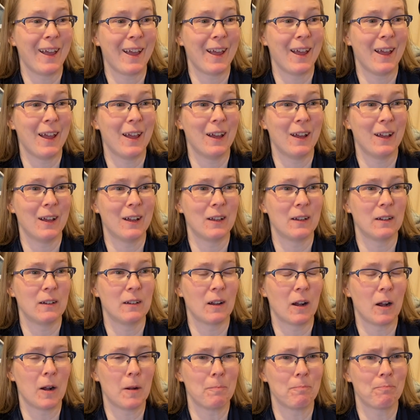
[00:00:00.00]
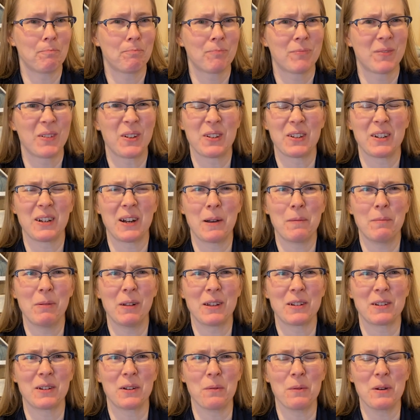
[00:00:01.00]
and there's an
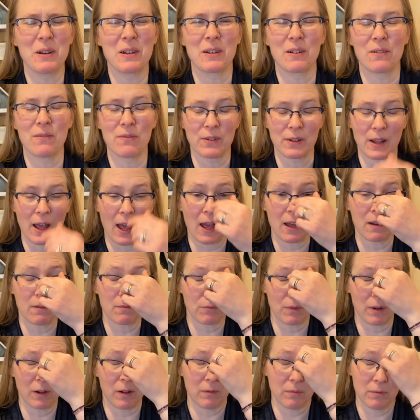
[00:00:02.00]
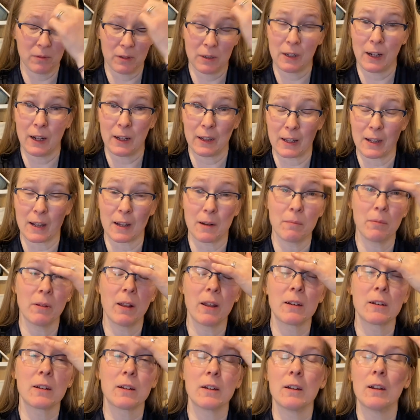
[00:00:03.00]
unpleasant reason for that. Well, slightly
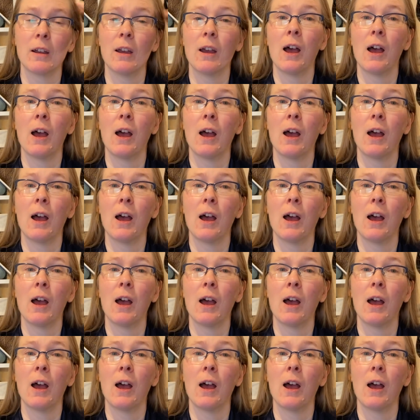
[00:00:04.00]
unpleasant.